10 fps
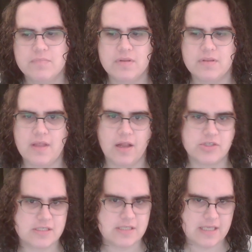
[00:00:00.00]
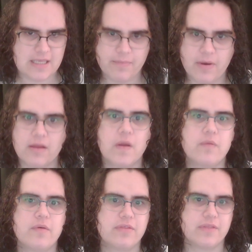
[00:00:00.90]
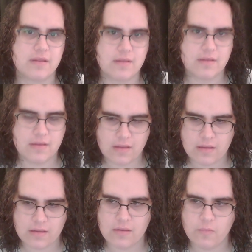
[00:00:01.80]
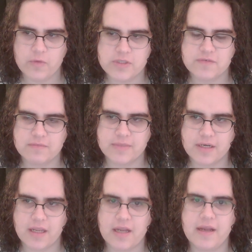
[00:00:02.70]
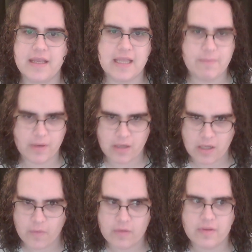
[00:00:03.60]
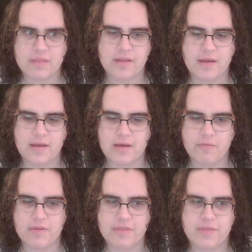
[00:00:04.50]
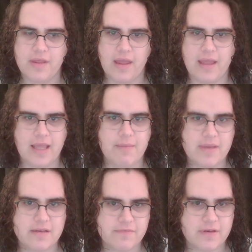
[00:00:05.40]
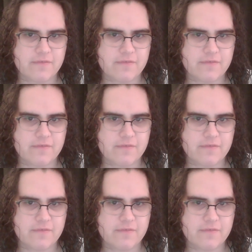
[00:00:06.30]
I'll just keep on going with Witch from Mercury. Keep on going with AKB Infinite